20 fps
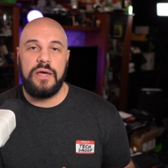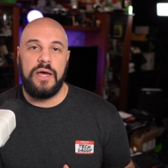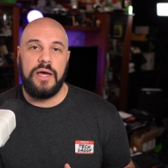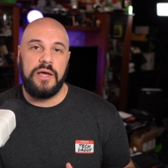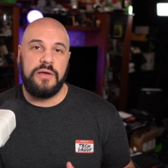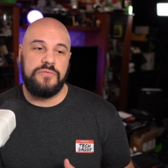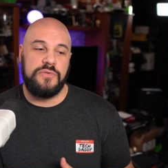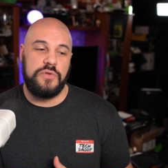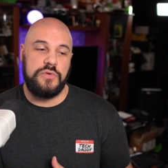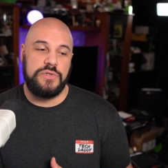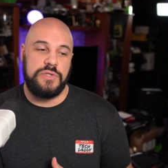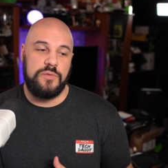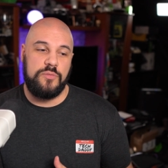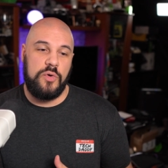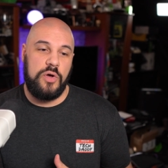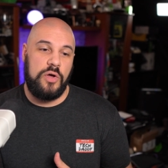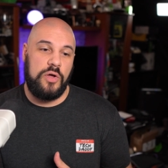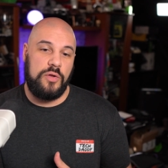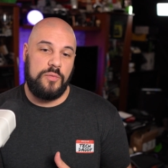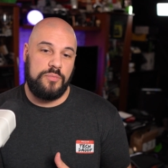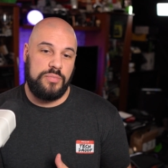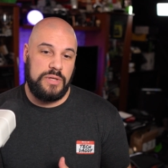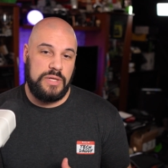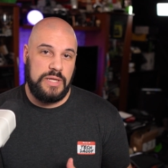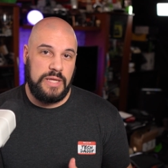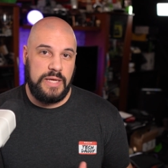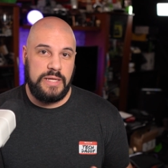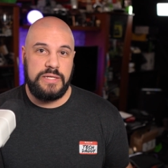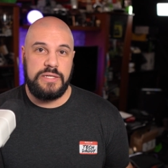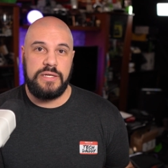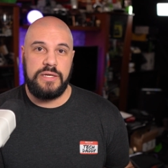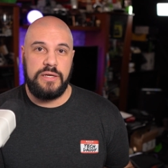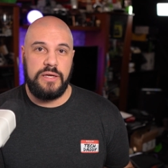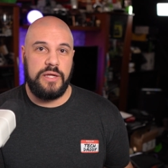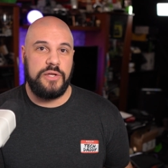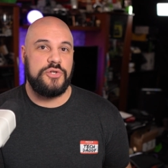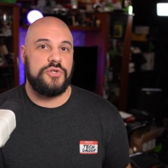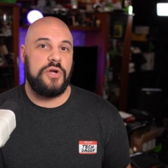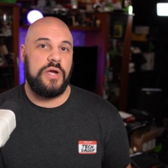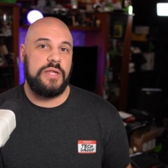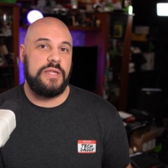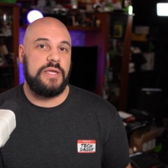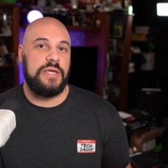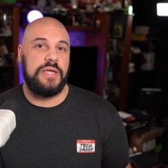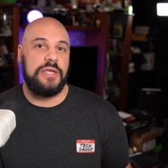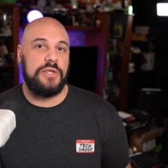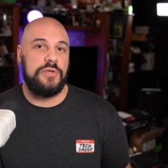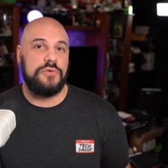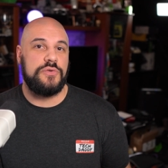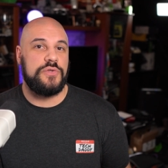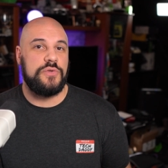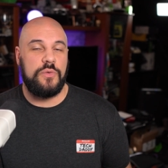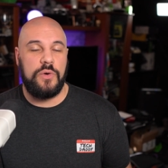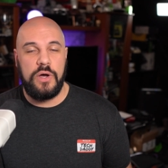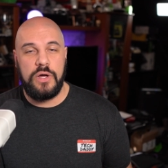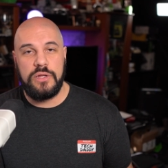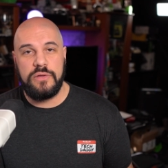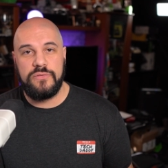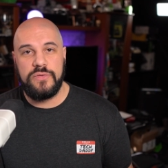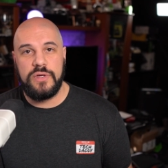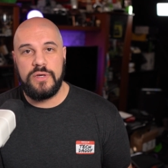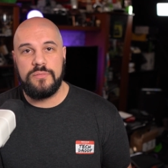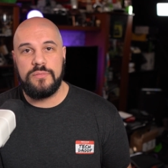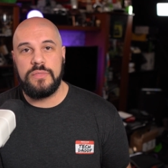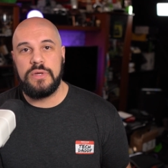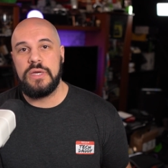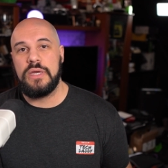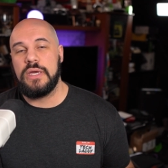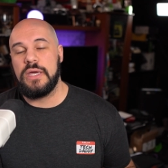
I've used them all plenty and tried to get used to all of them